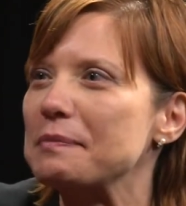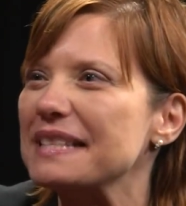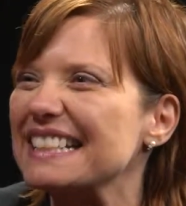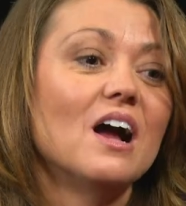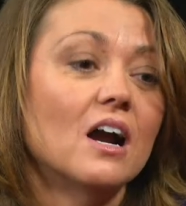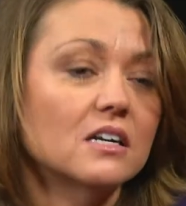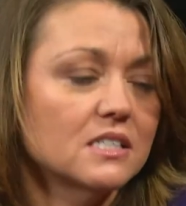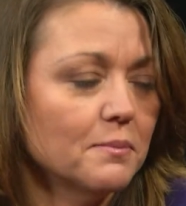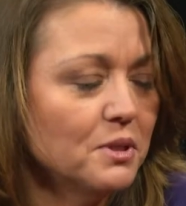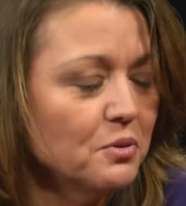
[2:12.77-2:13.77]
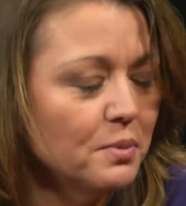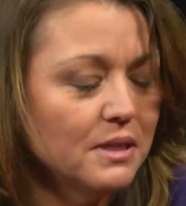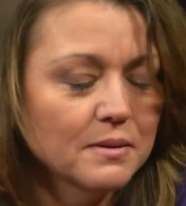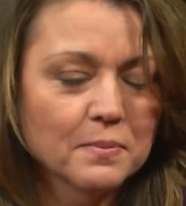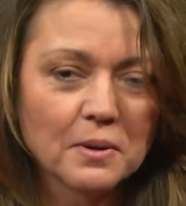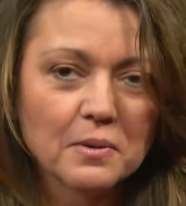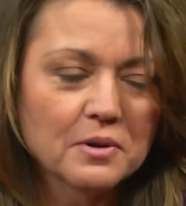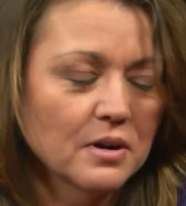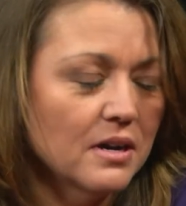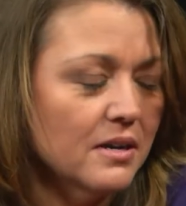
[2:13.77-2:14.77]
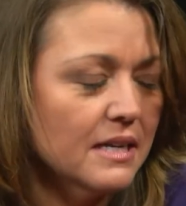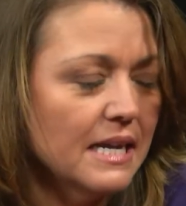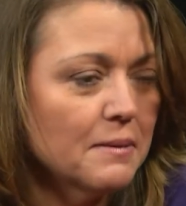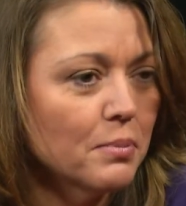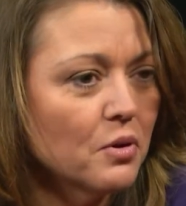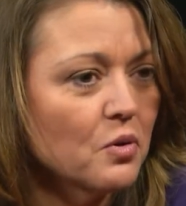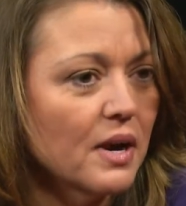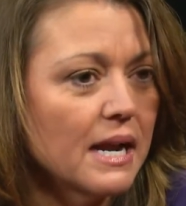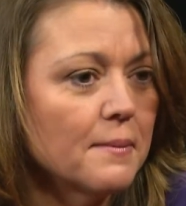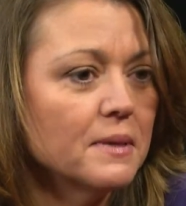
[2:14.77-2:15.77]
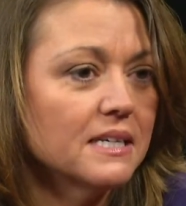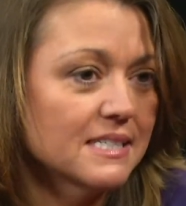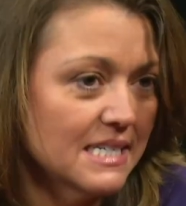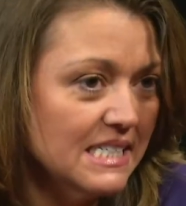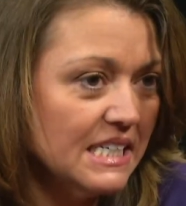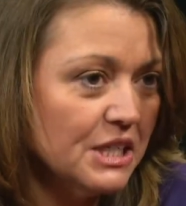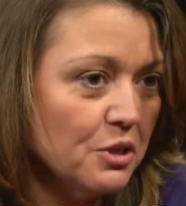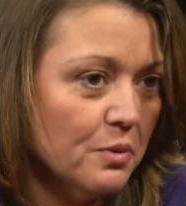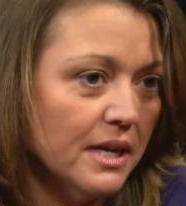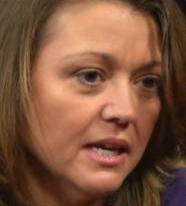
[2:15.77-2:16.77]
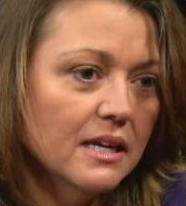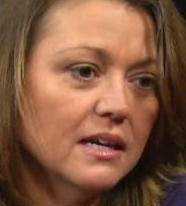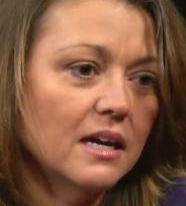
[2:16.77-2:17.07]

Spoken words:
Well, our WB camp program is continuing.